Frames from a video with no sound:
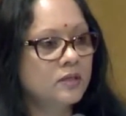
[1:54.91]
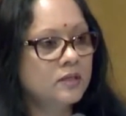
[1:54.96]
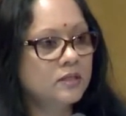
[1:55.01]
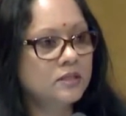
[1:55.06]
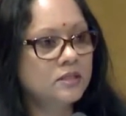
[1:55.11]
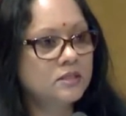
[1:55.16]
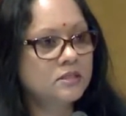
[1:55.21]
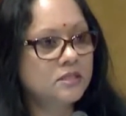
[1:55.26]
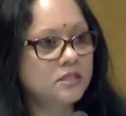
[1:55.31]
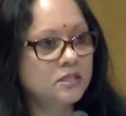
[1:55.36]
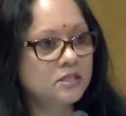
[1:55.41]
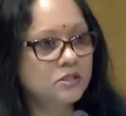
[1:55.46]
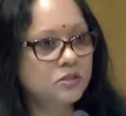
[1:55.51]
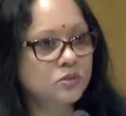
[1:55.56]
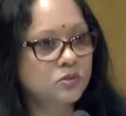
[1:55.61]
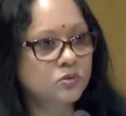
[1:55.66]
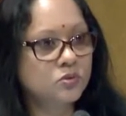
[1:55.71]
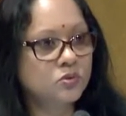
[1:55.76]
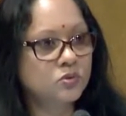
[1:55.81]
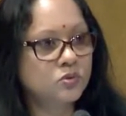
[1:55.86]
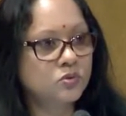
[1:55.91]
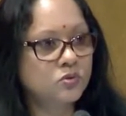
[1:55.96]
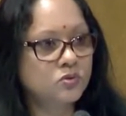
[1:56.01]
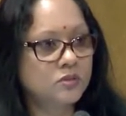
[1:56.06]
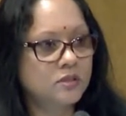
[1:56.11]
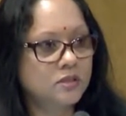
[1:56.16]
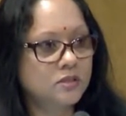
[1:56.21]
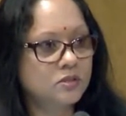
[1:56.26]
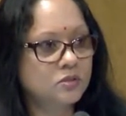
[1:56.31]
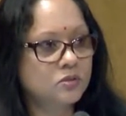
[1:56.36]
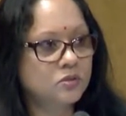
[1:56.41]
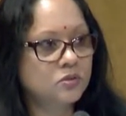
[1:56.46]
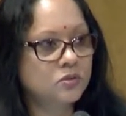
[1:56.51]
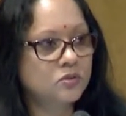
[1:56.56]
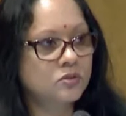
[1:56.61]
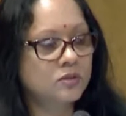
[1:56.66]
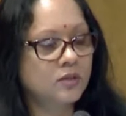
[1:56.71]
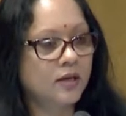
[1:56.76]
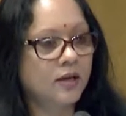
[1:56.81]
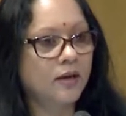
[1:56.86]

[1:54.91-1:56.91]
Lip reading: the skills to students,